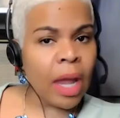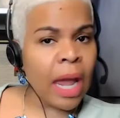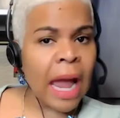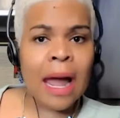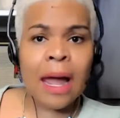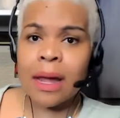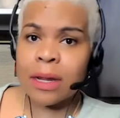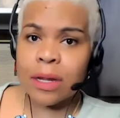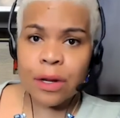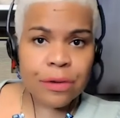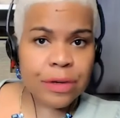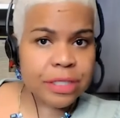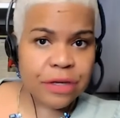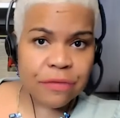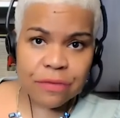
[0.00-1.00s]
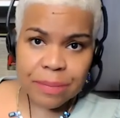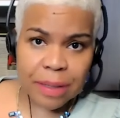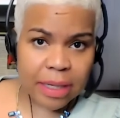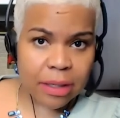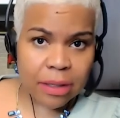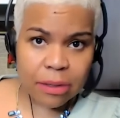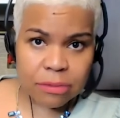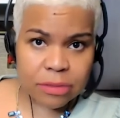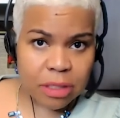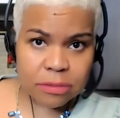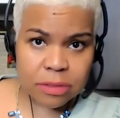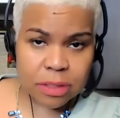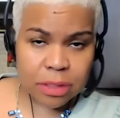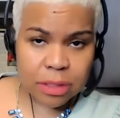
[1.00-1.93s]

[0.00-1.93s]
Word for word: I encourage everybody to go talk to the